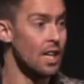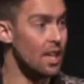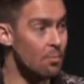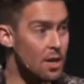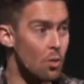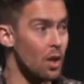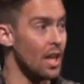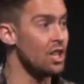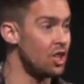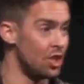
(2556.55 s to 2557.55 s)
give me a
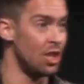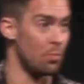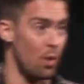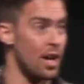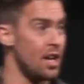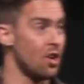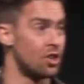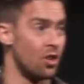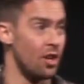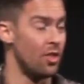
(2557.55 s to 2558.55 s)
relationship right here
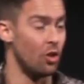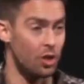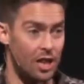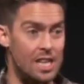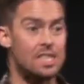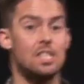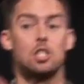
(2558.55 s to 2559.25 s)
so that they'll listen